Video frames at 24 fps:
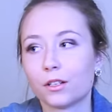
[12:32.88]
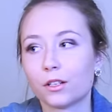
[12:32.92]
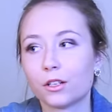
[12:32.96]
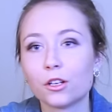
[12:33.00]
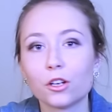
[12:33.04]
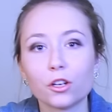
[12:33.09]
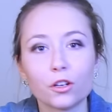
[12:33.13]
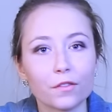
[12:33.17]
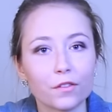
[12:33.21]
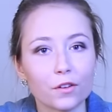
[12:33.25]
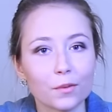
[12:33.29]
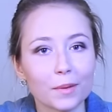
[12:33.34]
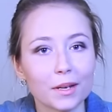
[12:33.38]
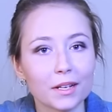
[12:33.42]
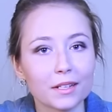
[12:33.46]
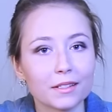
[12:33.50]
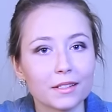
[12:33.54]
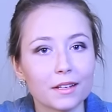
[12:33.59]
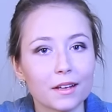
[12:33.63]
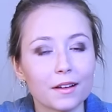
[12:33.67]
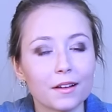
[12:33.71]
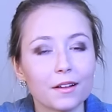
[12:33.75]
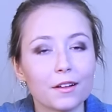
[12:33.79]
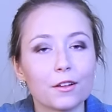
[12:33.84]
cook for
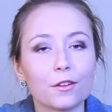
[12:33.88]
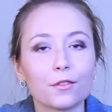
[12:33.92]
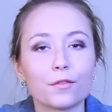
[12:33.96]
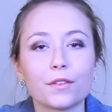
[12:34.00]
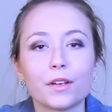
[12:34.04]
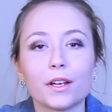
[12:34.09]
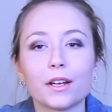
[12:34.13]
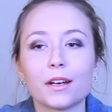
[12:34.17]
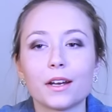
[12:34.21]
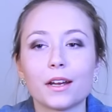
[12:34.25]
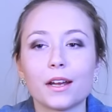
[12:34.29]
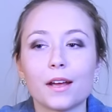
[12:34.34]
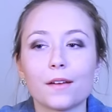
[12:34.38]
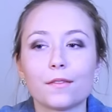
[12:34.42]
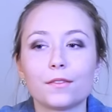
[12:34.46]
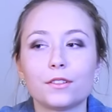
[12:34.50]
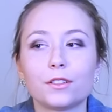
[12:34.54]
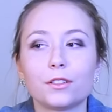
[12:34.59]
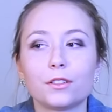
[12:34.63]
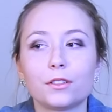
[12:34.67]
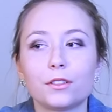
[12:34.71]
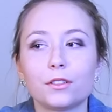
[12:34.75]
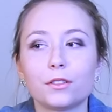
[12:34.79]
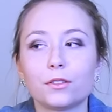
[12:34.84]
myself and I have
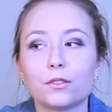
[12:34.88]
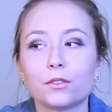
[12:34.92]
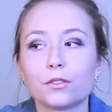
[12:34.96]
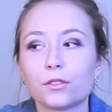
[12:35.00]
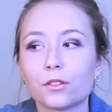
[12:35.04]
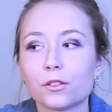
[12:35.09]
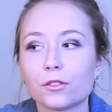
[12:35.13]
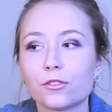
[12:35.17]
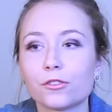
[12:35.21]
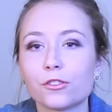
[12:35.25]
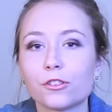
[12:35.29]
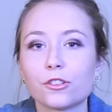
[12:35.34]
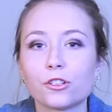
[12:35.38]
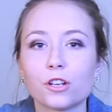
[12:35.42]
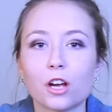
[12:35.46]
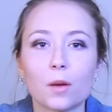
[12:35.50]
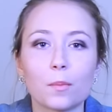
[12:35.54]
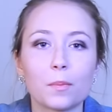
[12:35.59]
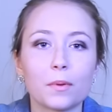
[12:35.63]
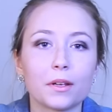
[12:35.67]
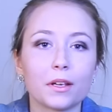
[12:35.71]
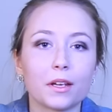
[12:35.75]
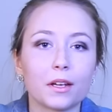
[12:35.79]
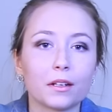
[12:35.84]
to do grocery
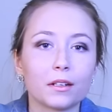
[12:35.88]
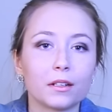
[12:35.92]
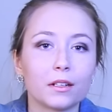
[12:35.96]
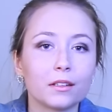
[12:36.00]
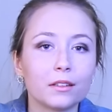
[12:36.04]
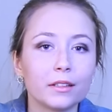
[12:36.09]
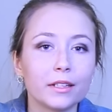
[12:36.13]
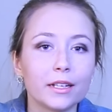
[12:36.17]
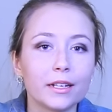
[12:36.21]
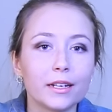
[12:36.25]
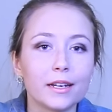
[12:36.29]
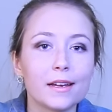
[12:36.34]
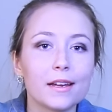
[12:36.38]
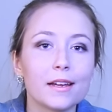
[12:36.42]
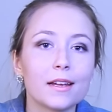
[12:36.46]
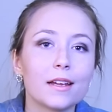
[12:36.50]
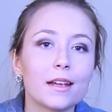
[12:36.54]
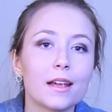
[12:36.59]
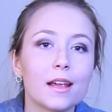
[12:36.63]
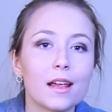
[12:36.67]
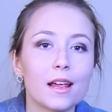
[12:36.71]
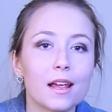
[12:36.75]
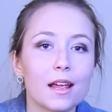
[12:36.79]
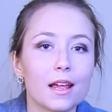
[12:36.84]
shopping and
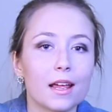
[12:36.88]
cleaning.